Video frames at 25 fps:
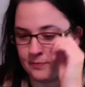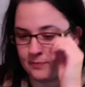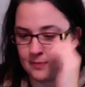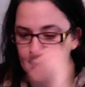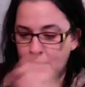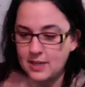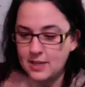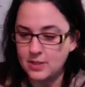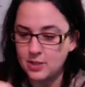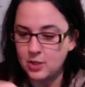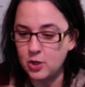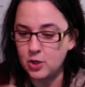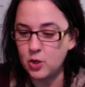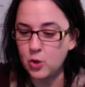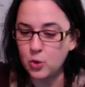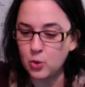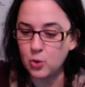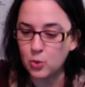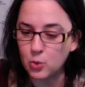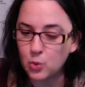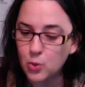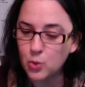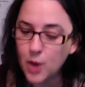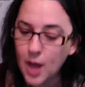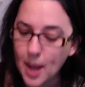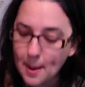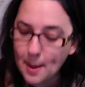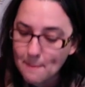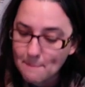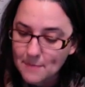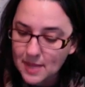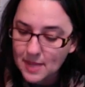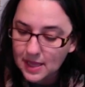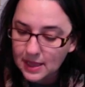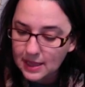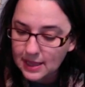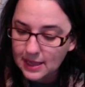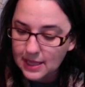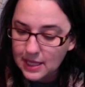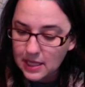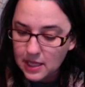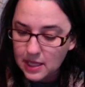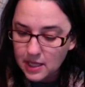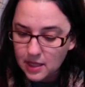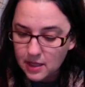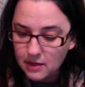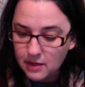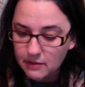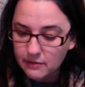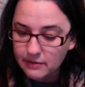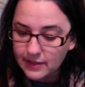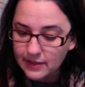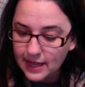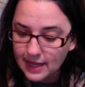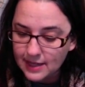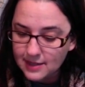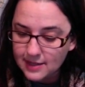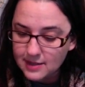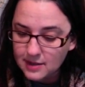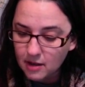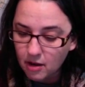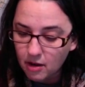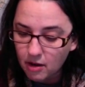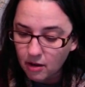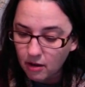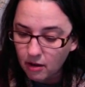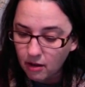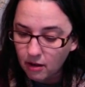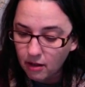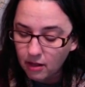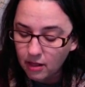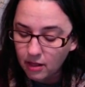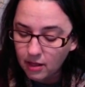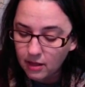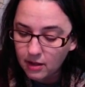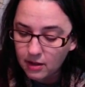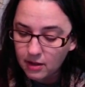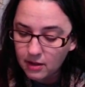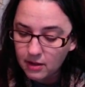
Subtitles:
I do believe that is all